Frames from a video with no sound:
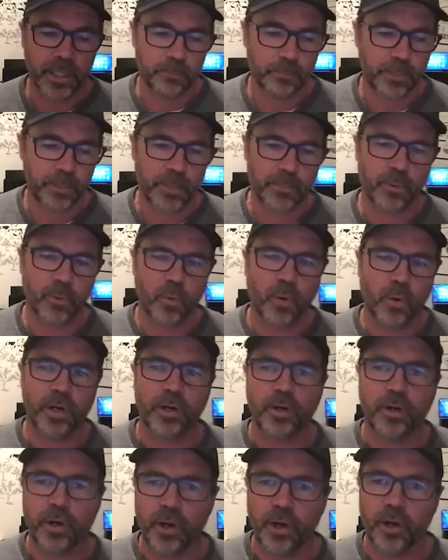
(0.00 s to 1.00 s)
people want
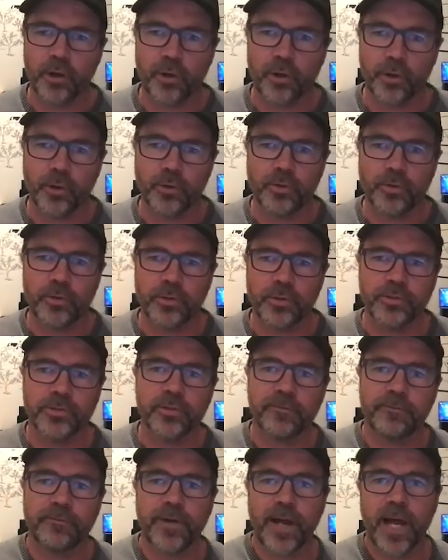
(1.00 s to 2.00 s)
to know,
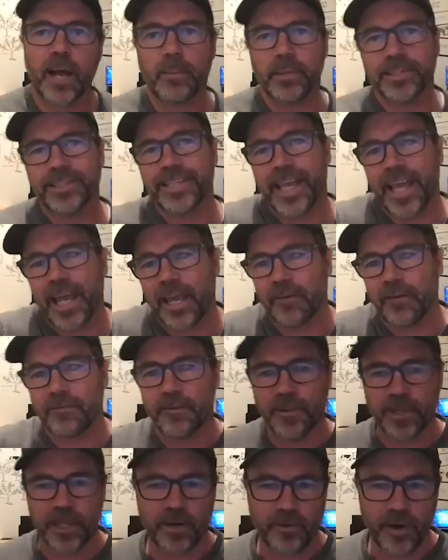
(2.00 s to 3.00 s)
do farmers care
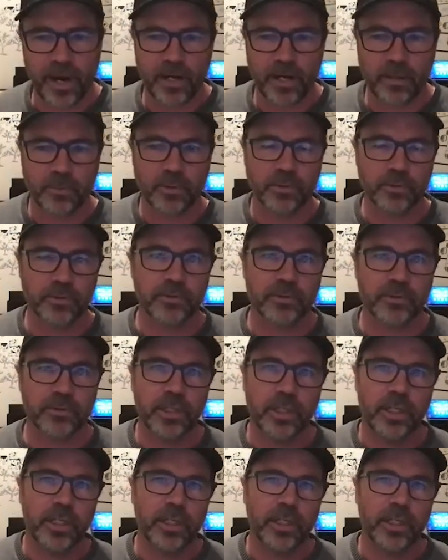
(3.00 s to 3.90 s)
for their animals?